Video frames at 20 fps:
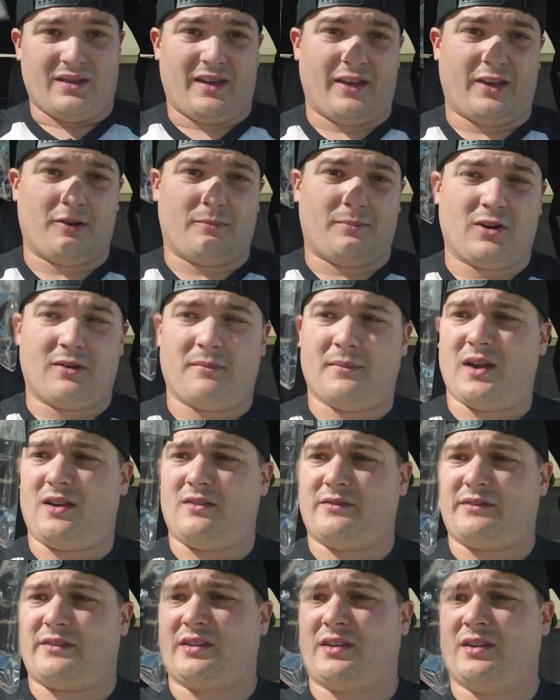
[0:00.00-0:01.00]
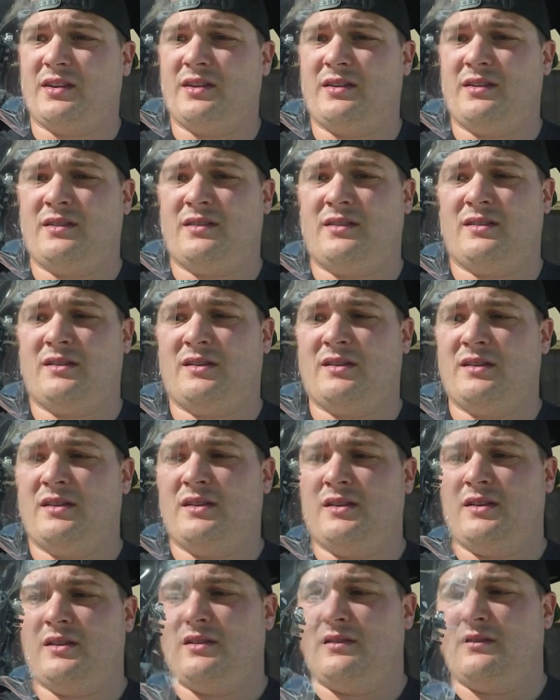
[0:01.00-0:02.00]
handlebar mounts
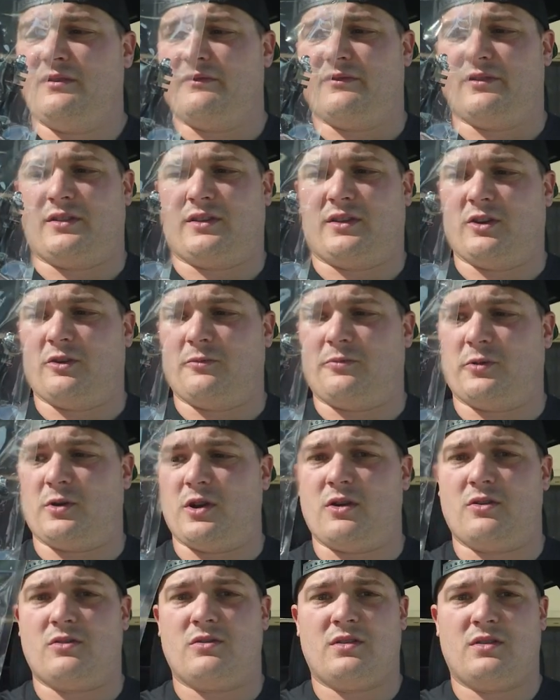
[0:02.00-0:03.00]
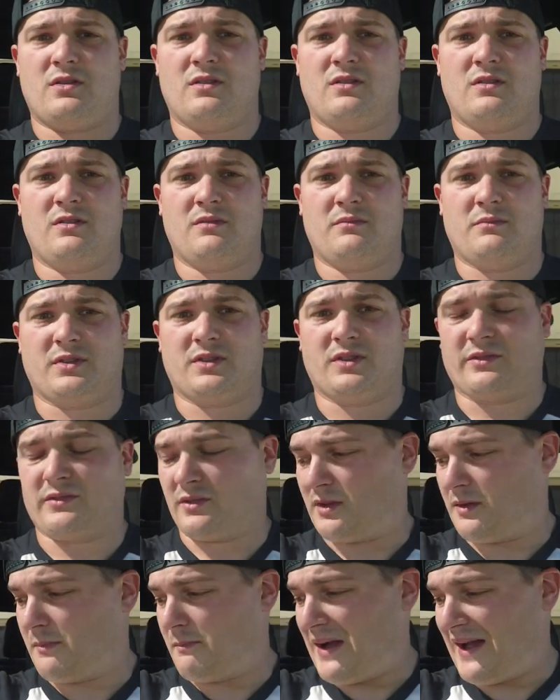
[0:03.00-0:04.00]
for the GoPro, put those
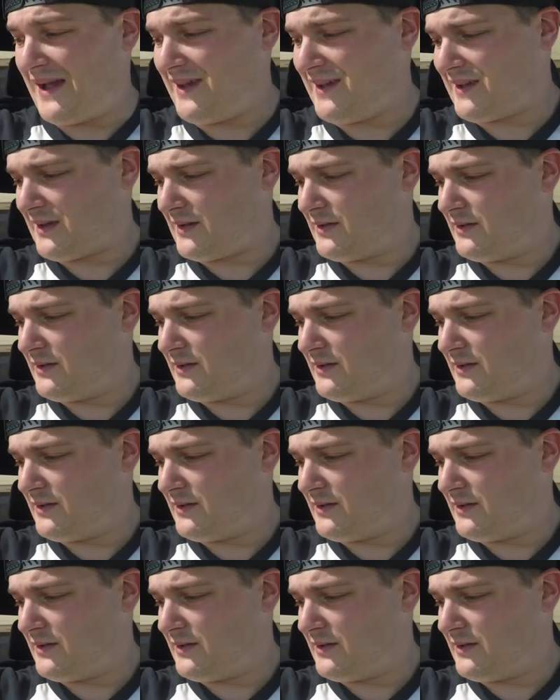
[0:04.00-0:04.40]
on the bike.